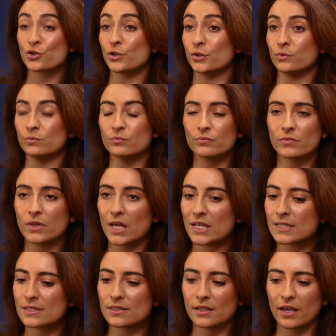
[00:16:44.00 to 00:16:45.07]
True.
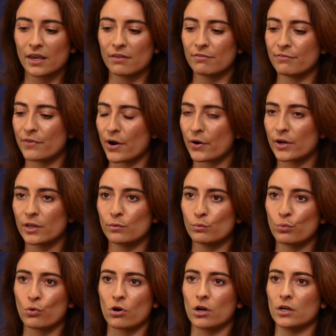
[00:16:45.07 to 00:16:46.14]
That's a very
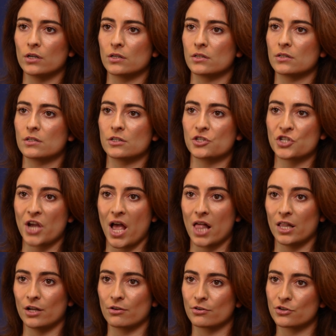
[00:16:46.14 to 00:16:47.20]
important
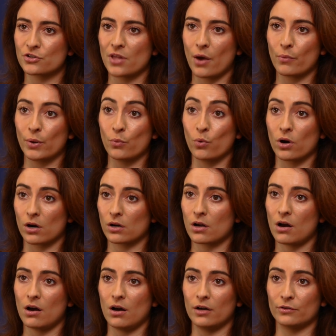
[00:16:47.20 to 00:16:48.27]
challenge that we work
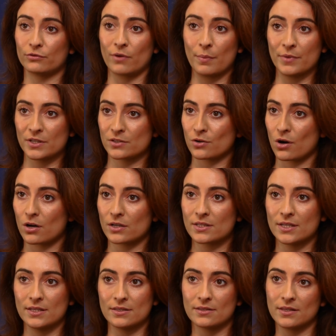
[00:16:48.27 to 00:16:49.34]
on from the start
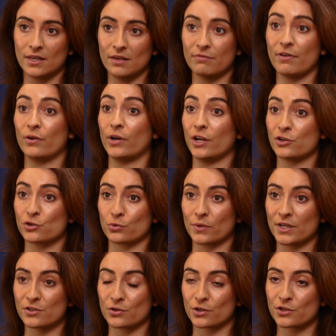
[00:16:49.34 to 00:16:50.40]
since the foundational
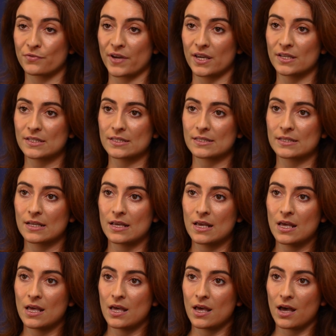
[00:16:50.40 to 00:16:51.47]
research phase.
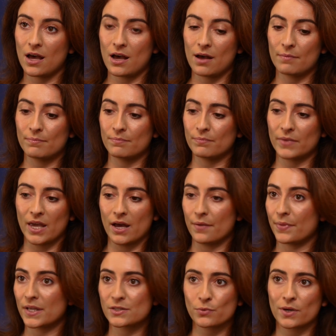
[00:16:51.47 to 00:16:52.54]

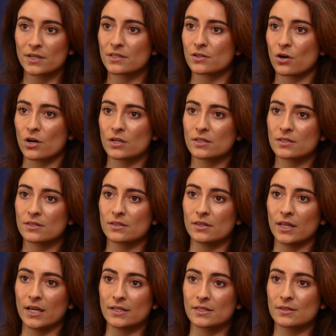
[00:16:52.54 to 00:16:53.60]
That's where it starts.
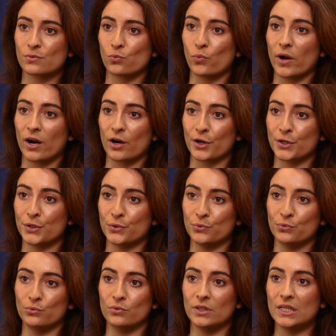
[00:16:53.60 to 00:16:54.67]
That's where
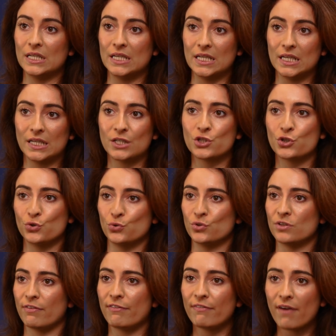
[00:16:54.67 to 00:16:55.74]
you need to
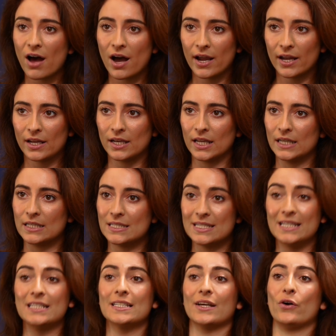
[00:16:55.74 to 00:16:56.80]
define in
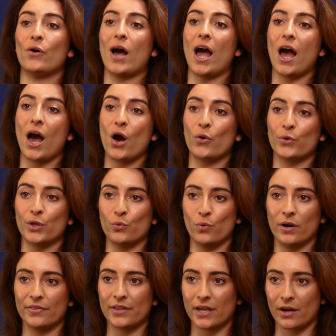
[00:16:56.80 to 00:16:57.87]
detail how you
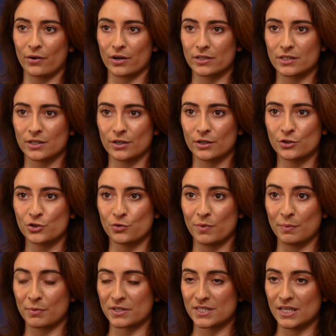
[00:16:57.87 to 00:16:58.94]
want the character to
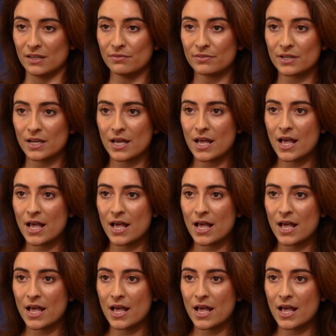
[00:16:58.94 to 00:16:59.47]
be perceived,